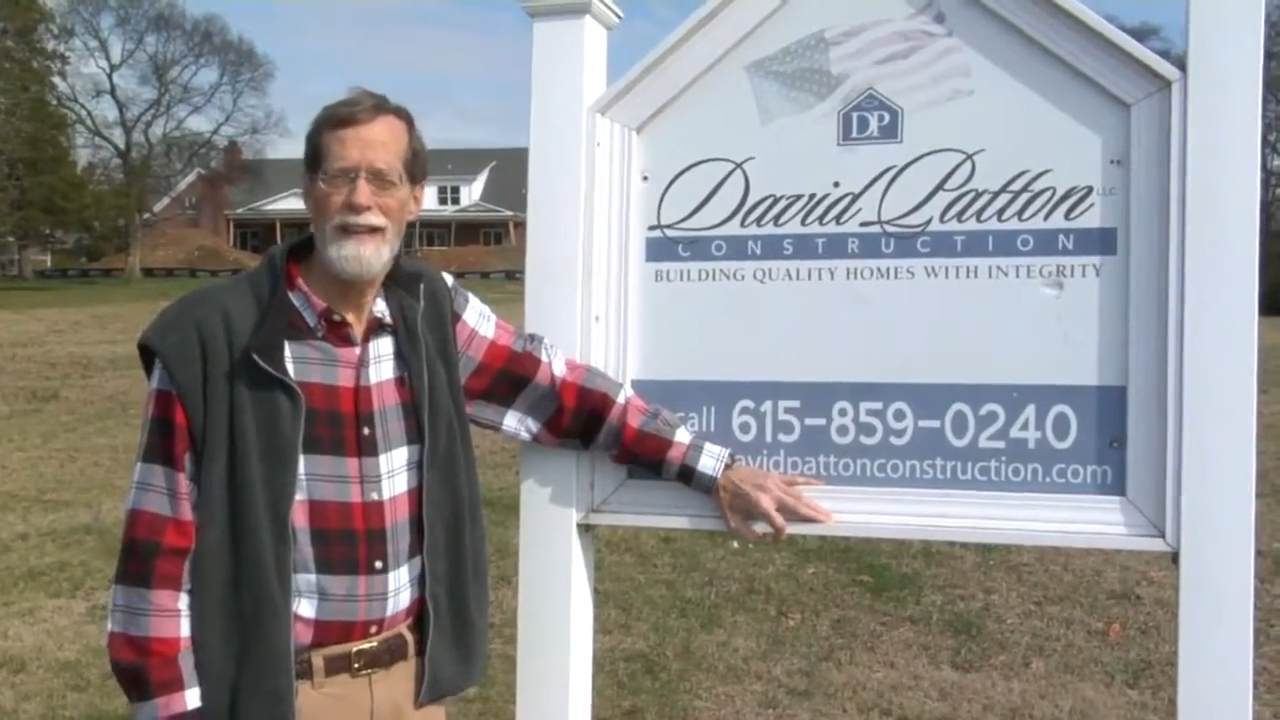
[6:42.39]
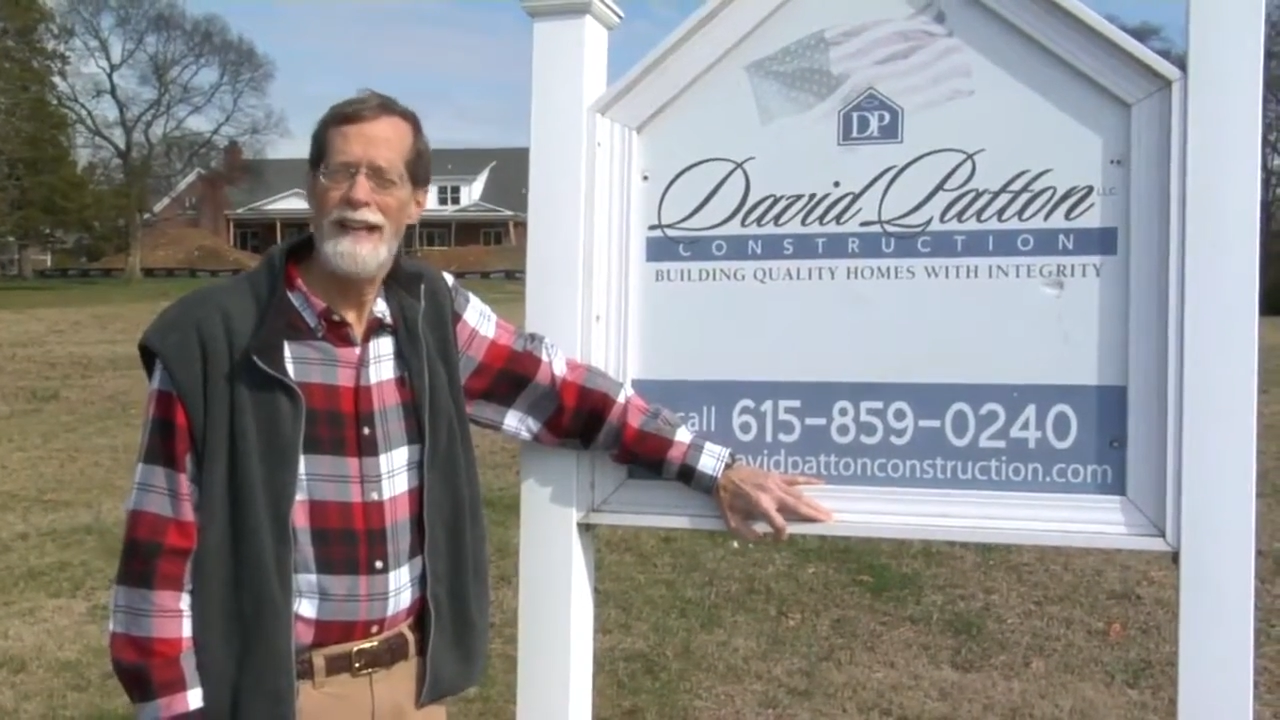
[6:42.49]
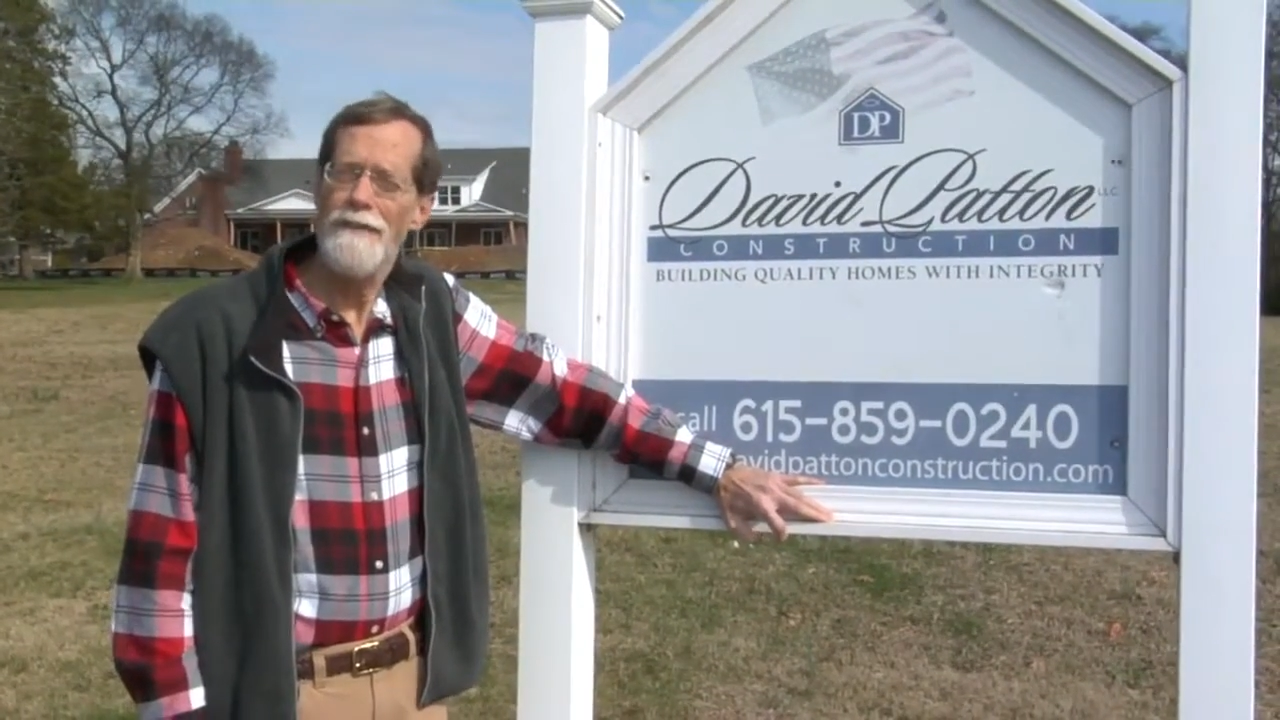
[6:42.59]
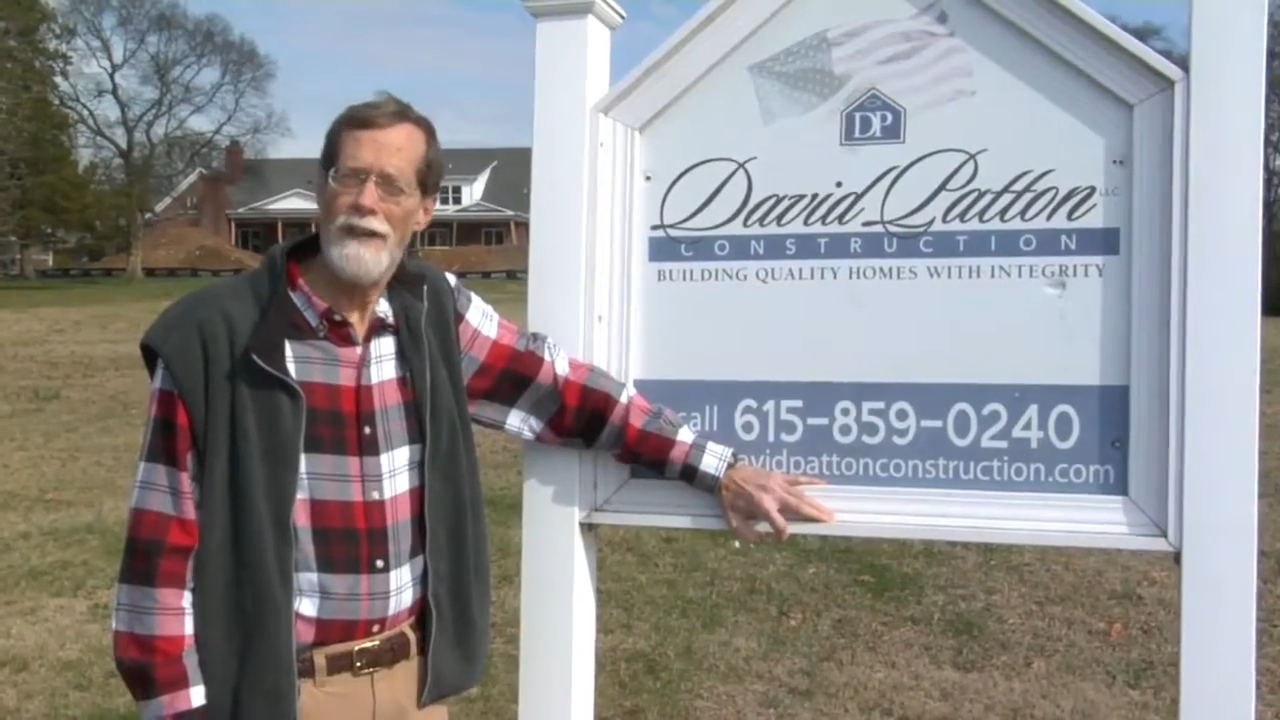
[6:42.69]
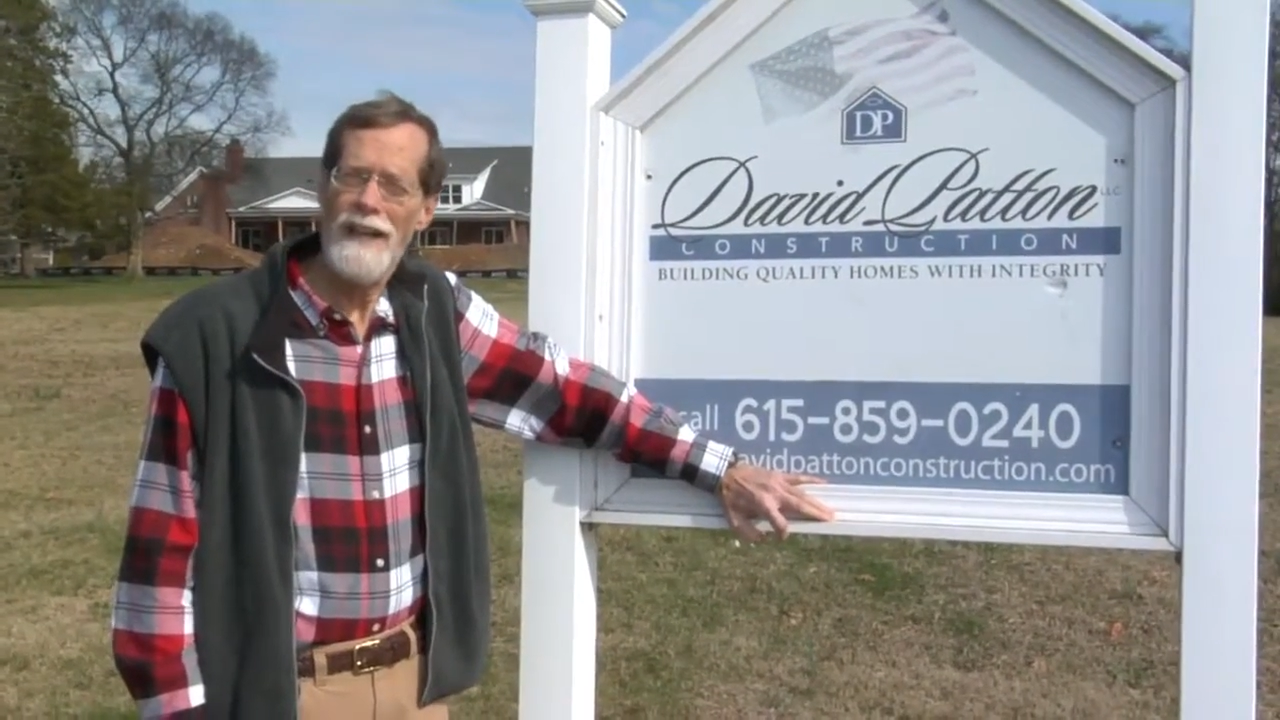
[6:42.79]

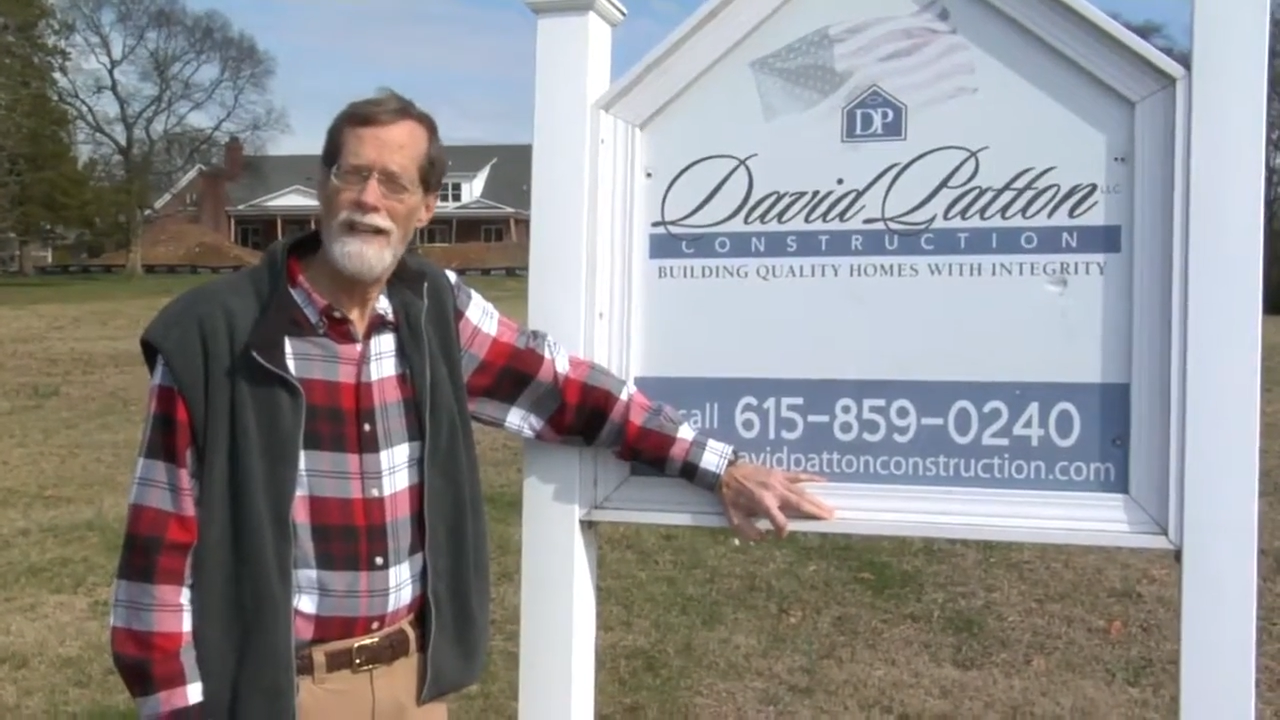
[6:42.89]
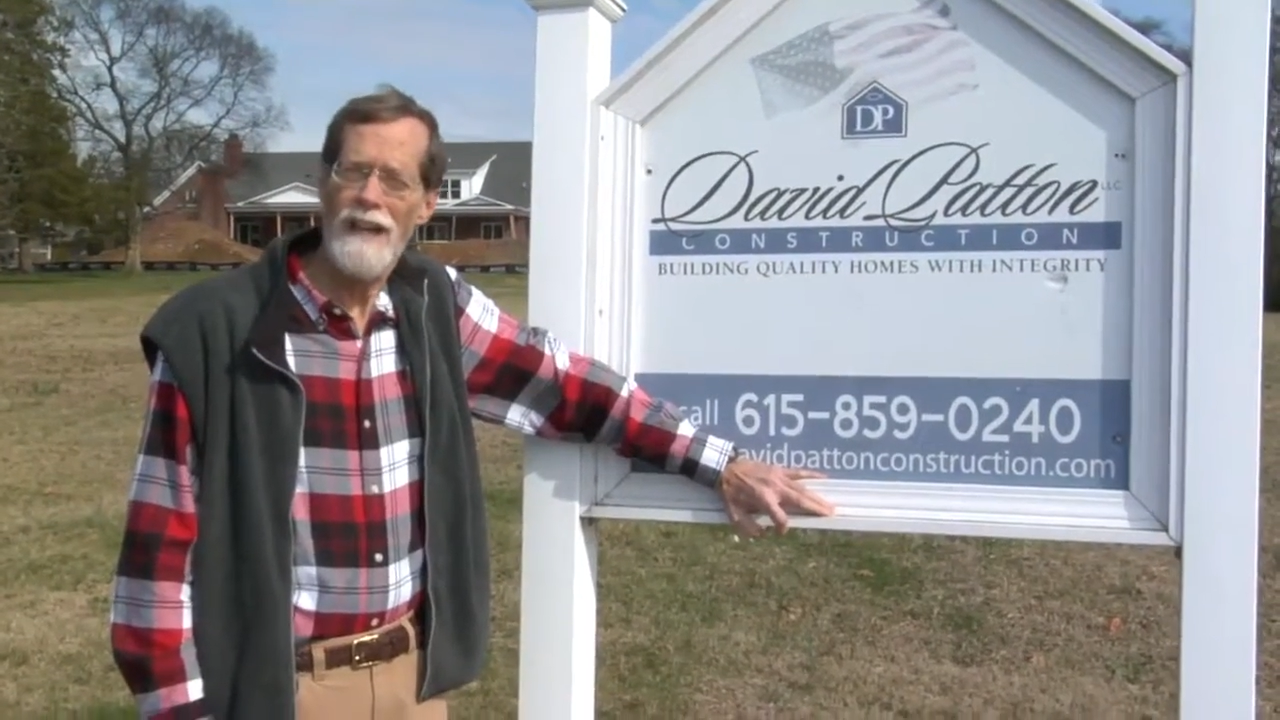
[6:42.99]
and if you got any